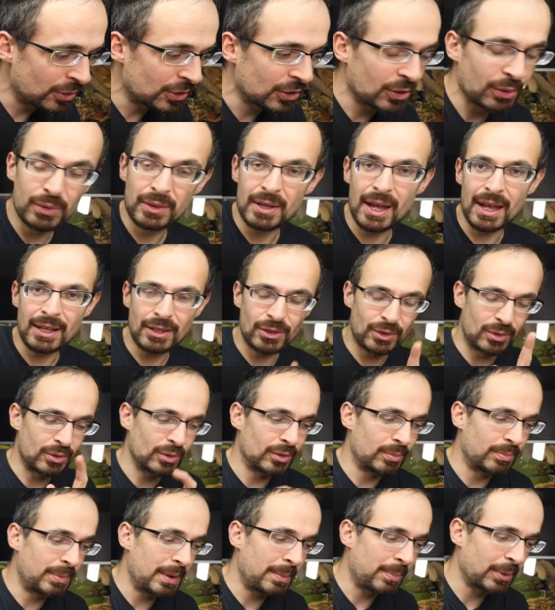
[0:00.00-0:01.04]
so that
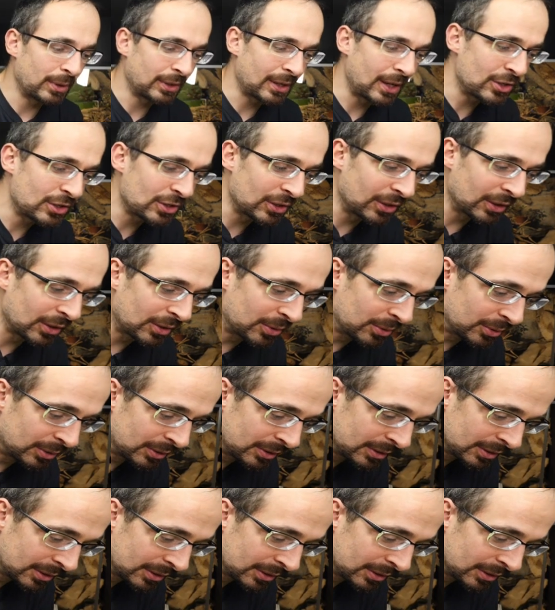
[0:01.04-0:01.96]
could be potentially good.